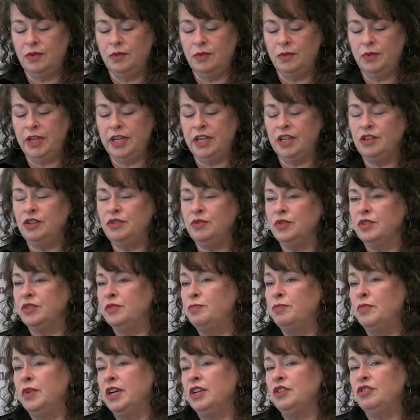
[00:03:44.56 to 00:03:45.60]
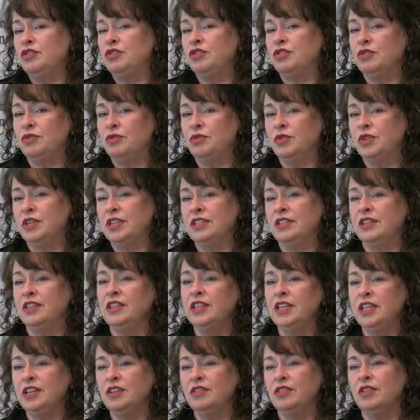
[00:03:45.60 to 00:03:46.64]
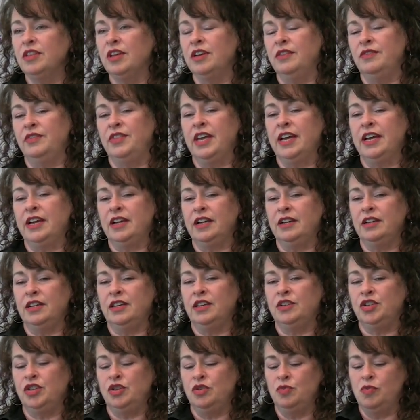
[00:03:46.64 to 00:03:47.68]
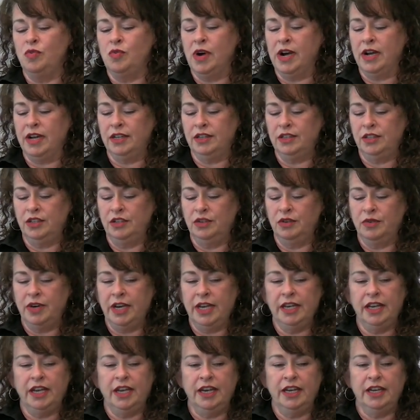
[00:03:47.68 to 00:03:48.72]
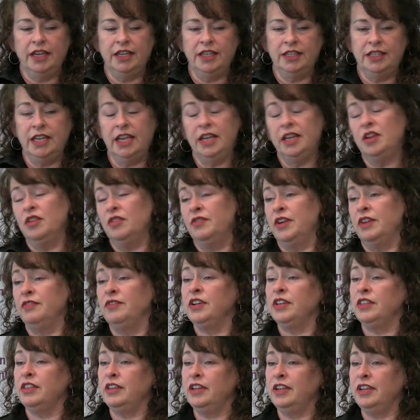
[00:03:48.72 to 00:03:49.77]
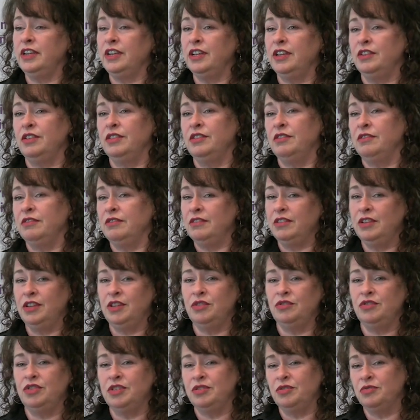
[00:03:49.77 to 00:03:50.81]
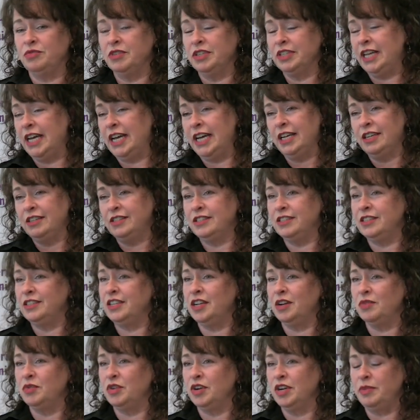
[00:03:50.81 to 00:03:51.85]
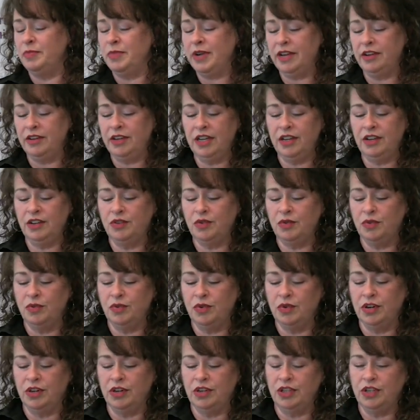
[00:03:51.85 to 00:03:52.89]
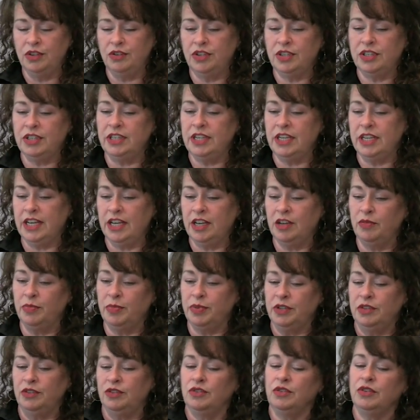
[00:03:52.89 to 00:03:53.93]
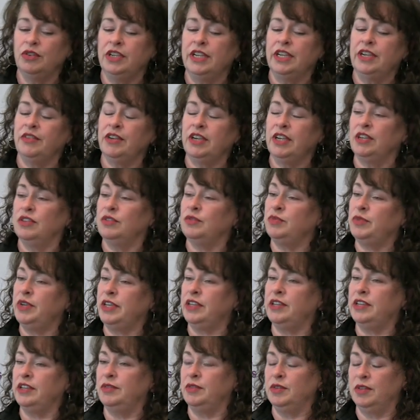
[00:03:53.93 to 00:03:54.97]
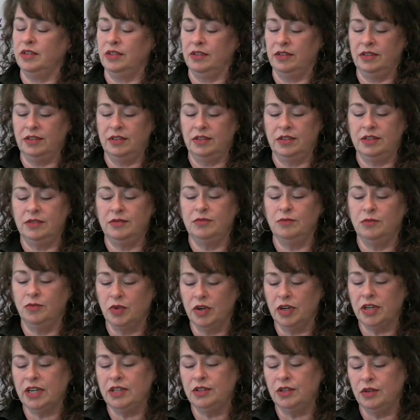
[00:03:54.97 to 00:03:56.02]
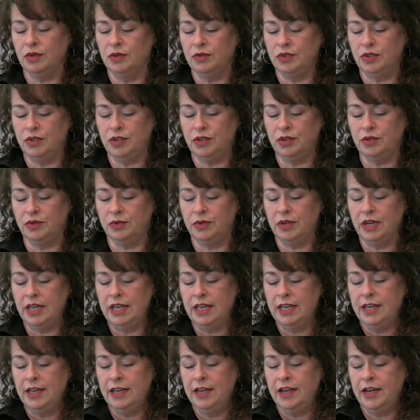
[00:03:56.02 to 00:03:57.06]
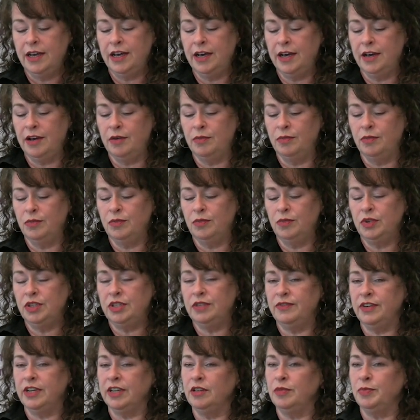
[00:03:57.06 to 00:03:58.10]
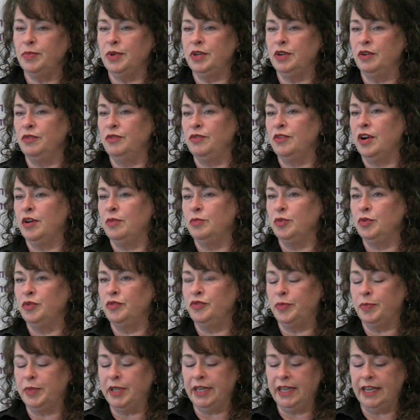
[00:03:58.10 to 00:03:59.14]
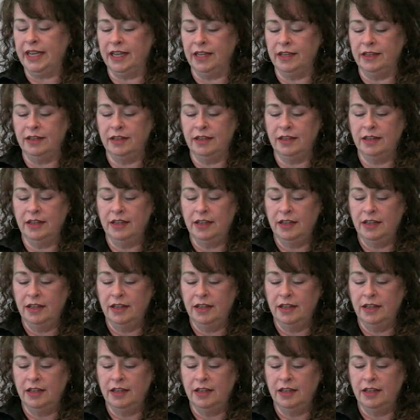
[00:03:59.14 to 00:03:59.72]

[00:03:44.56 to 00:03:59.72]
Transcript: We can do as much or as little of that as you want. I can take care of everything and you just relax and not worry about it, or you just need help in certain areas, we can work on those too. We develop an overall move plan,